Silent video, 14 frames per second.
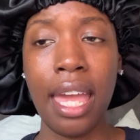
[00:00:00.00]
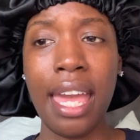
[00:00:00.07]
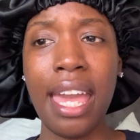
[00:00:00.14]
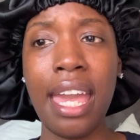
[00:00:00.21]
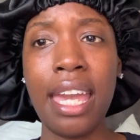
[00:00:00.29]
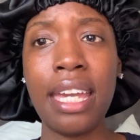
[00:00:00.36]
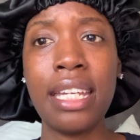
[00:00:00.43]

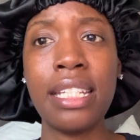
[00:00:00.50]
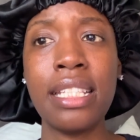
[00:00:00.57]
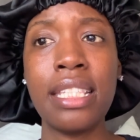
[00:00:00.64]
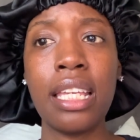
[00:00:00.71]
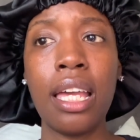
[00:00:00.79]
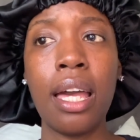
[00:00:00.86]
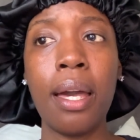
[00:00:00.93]
And
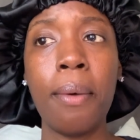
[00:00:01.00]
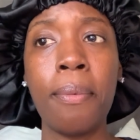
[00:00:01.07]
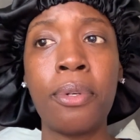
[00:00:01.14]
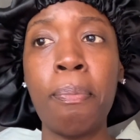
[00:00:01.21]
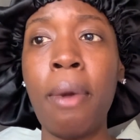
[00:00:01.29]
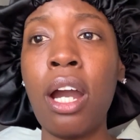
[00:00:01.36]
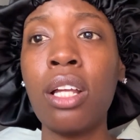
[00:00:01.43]

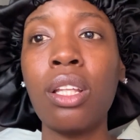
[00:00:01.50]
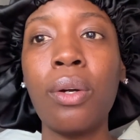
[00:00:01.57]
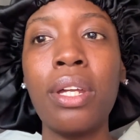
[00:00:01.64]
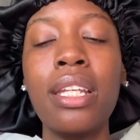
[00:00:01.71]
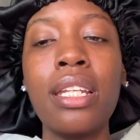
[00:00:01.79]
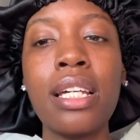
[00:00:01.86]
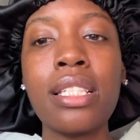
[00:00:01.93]
Marlo,
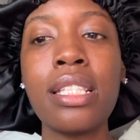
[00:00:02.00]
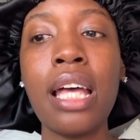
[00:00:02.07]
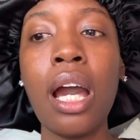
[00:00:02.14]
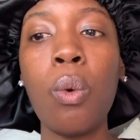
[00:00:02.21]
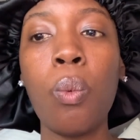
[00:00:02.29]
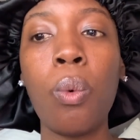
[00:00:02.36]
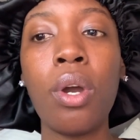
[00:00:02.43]
he does
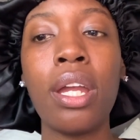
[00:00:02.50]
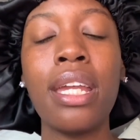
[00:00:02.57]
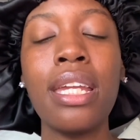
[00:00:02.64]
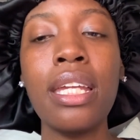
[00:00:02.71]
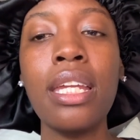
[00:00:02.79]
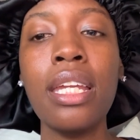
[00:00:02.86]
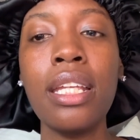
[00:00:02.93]
not,
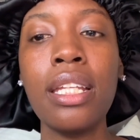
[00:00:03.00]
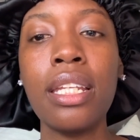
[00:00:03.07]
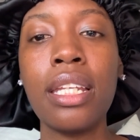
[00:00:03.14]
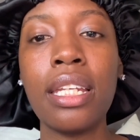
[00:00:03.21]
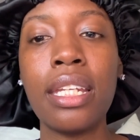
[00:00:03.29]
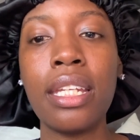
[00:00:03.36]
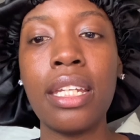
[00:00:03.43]
he
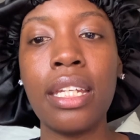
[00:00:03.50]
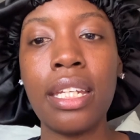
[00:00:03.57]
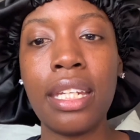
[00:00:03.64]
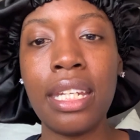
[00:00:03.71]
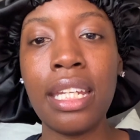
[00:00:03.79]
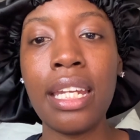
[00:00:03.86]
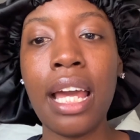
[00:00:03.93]

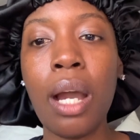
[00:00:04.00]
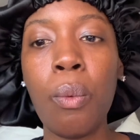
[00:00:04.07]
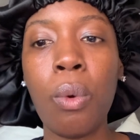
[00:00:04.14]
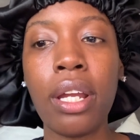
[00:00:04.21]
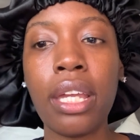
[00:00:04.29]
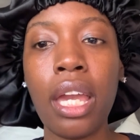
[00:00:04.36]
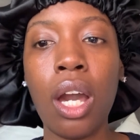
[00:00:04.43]
did not
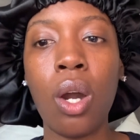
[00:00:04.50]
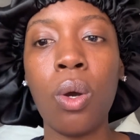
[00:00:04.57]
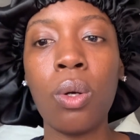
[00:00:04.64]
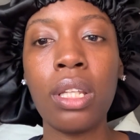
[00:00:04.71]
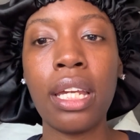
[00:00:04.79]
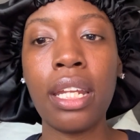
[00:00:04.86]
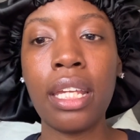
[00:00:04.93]
work at
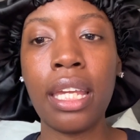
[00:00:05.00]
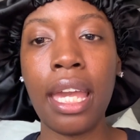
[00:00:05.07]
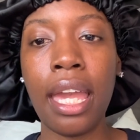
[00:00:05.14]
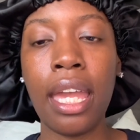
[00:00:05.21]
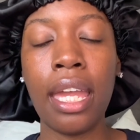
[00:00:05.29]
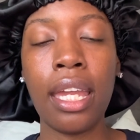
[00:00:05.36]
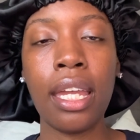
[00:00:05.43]
Old Lady
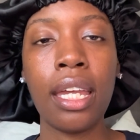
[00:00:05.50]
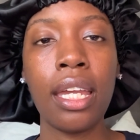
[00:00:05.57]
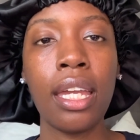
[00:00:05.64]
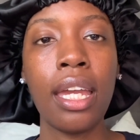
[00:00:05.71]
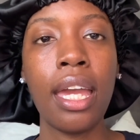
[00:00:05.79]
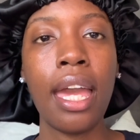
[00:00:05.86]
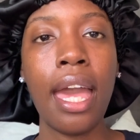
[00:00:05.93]
Gang
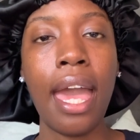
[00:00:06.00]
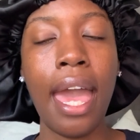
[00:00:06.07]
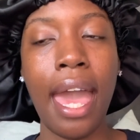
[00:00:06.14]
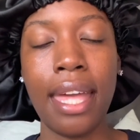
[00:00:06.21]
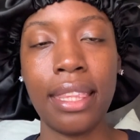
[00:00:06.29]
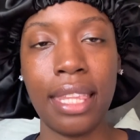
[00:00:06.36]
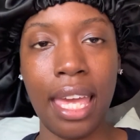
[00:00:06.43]

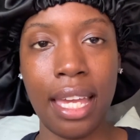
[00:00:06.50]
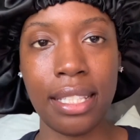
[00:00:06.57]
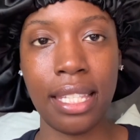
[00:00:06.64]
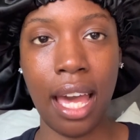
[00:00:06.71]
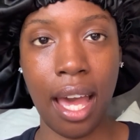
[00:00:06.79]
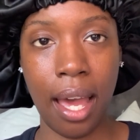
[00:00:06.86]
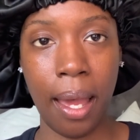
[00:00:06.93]
at that
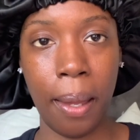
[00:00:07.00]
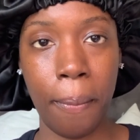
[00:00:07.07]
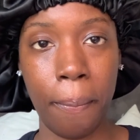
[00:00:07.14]
time.